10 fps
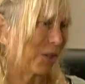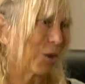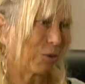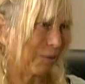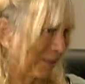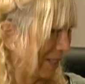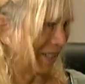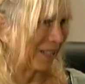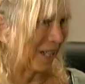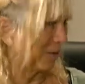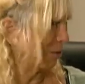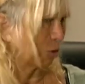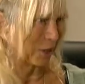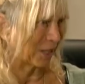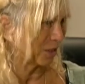so again, I
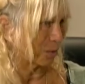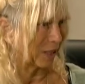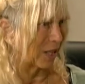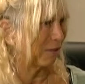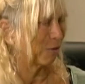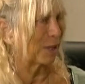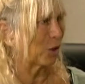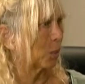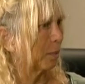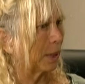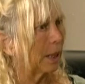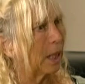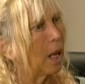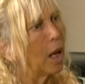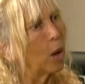organize my life around swimming.
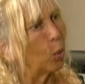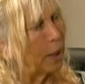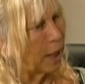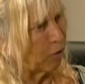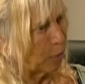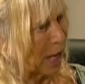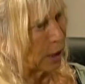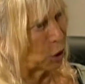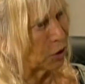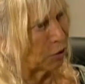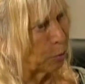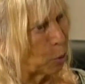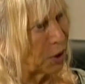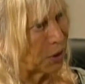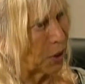We have patches of
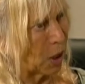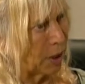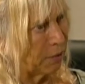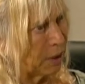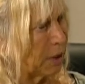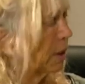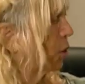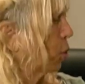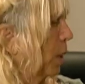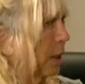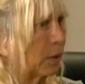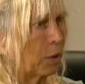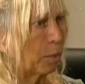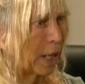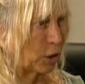poison ivy, and surrounding
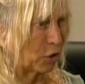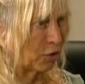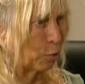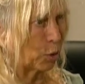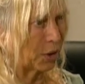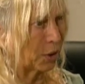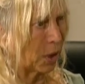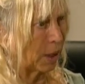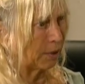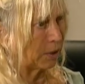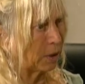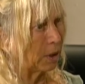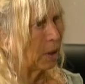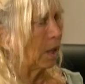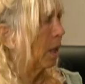the patches of poison ivy
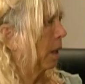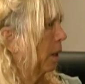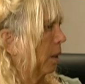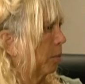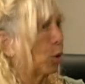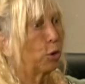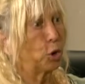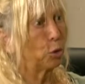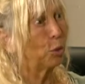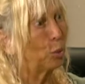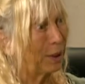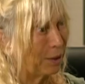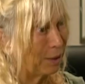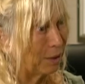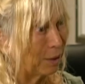are
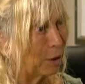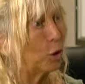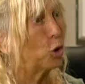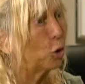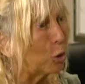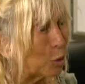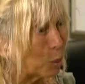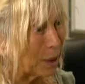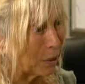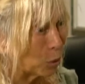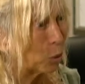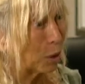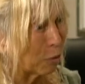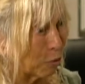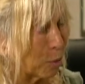jewelweed. Jewelweed, the
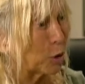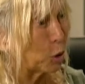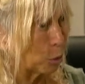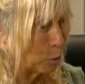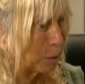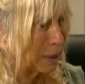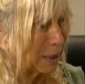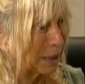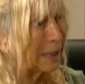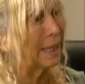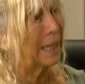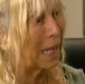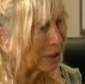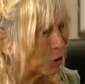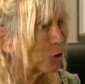oil from the jewel plant, is the
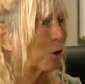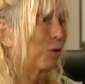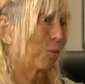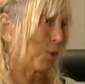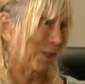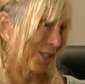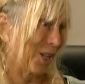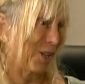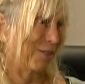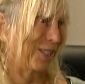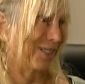antidote to poison ivy.